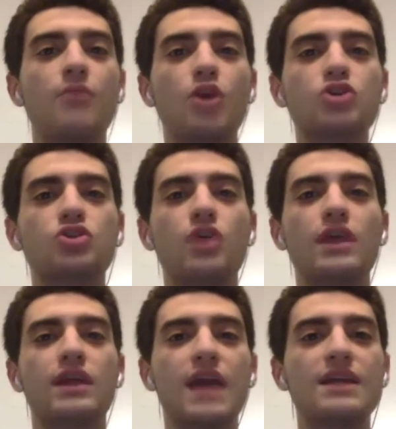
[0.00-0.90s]
can
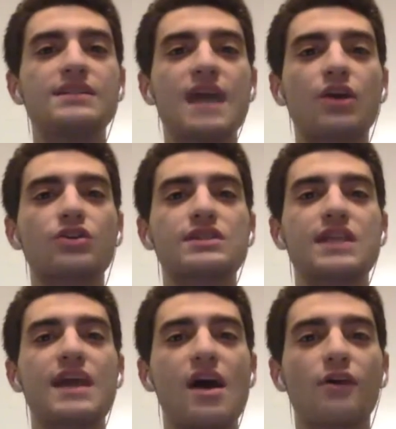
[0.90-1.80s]
Marshall and can
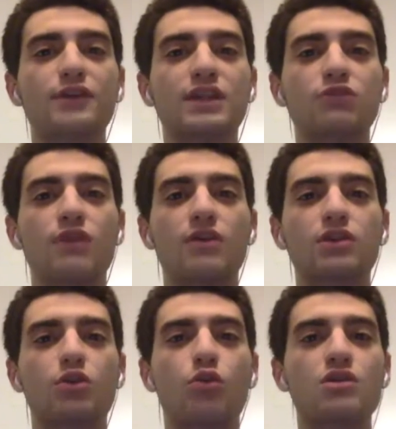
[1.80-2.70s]
Decker stay healthy
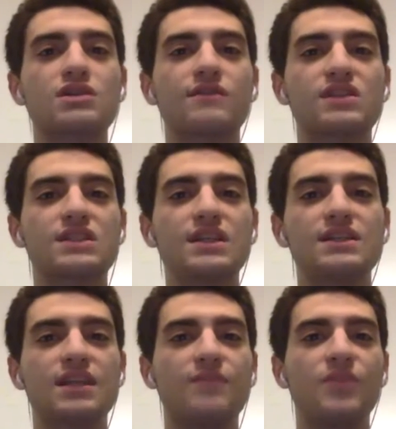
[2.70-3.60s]
throughout the course of a
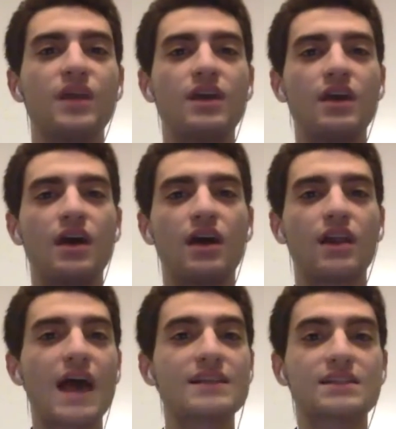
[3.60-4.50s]
season?
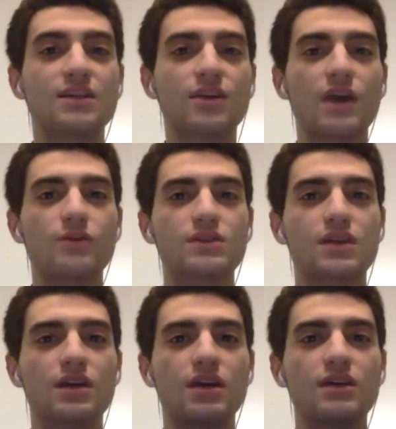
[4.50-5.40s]
Last year, that
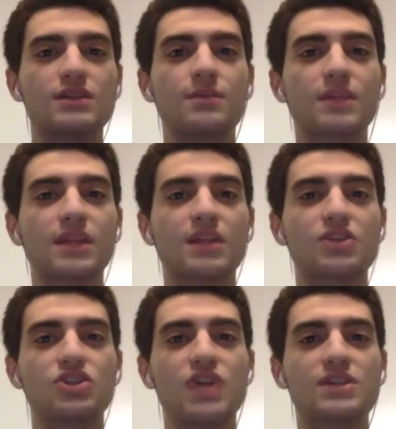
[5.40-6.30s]
was something
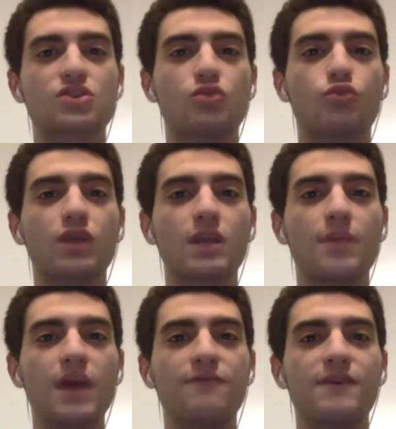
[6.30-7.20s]
that the Jets could really
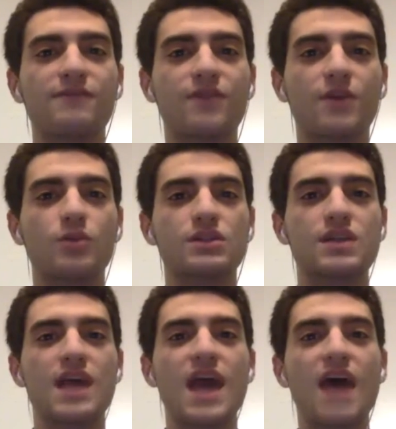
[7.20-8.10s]
benefit from,
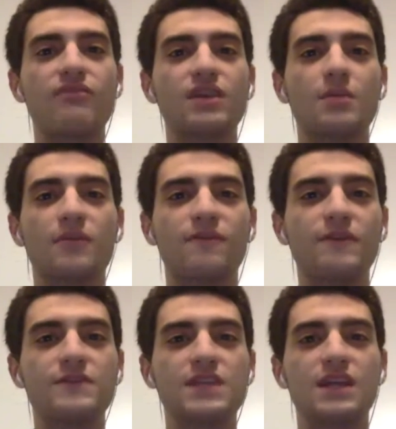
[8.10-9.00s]
was having number
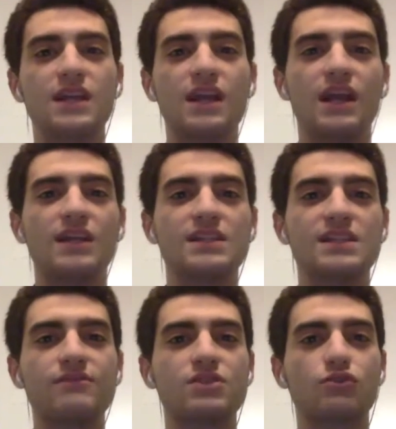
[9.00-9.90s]
15 and
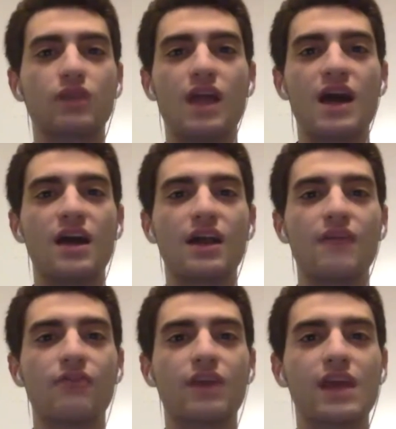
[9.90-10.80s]
87 to rely on
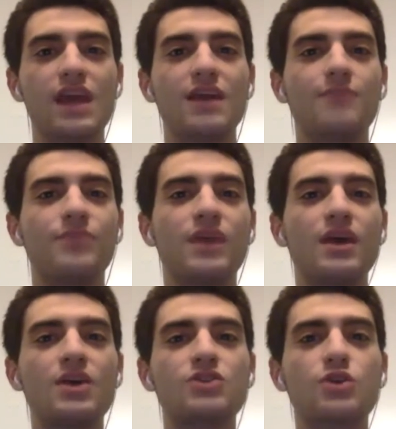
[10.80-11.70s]
every game.
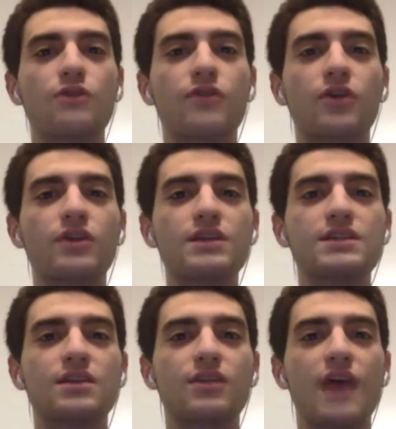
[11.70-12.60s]
So far
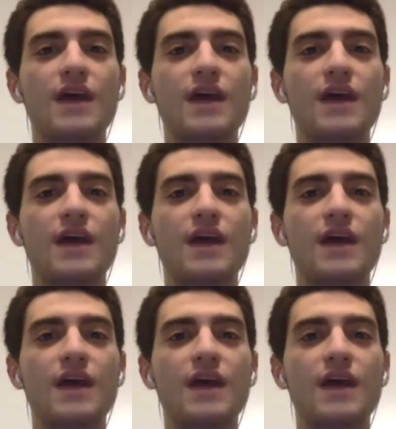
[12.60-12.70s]
this year, that